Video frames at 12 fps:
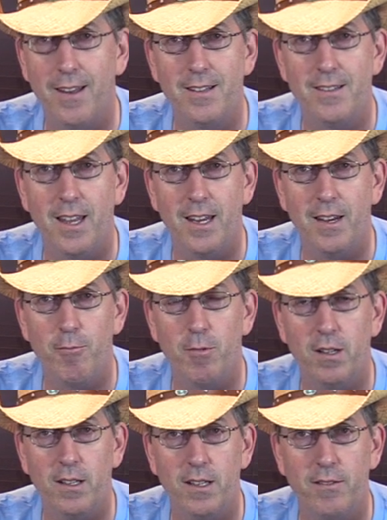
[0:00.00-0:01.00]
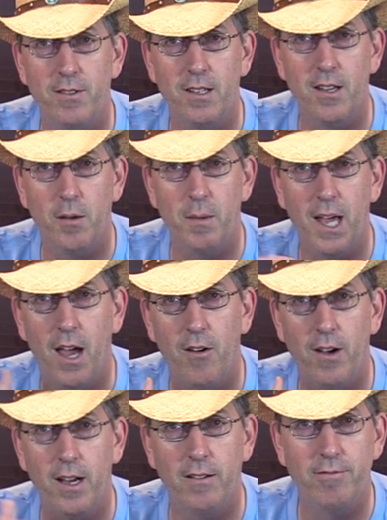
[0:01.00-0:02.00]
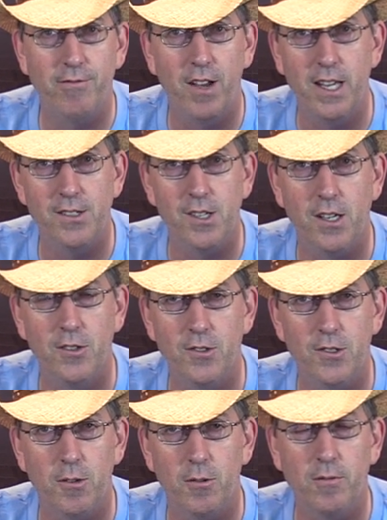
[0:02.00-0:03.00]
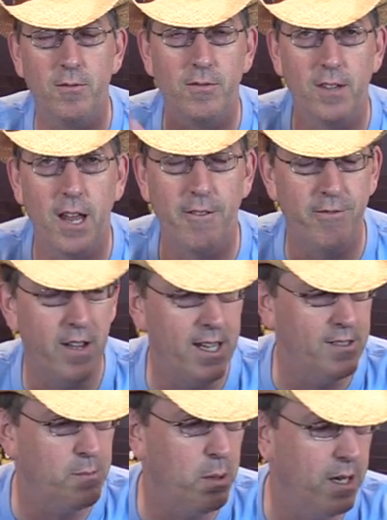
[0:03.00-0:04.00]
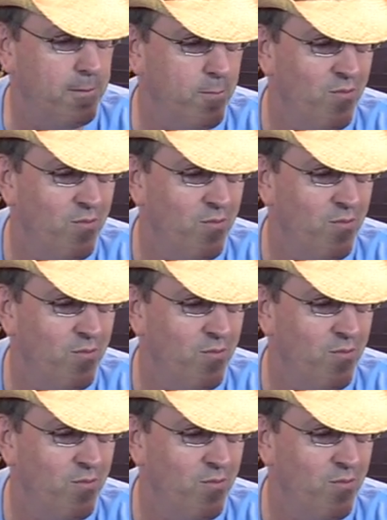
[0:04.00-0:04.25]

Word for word: This doesn't really even tell me how a phase goes, or not a phase, but